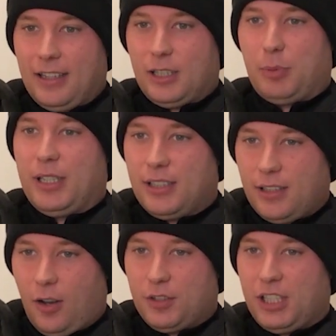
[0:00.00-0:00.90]
It's
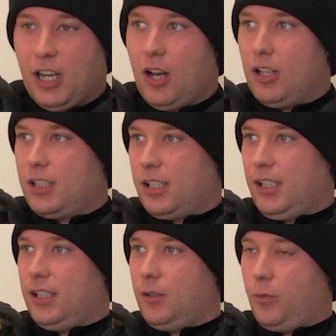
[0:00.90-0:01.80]
been obviously hard
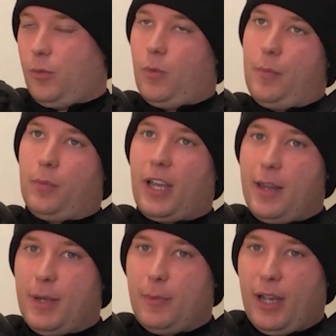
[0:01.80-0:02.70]
to. When we
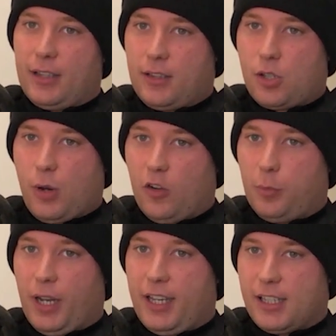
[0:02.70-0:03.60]
came in, we had 12
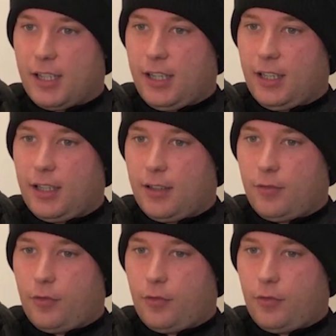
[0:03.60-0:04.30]
players, I think.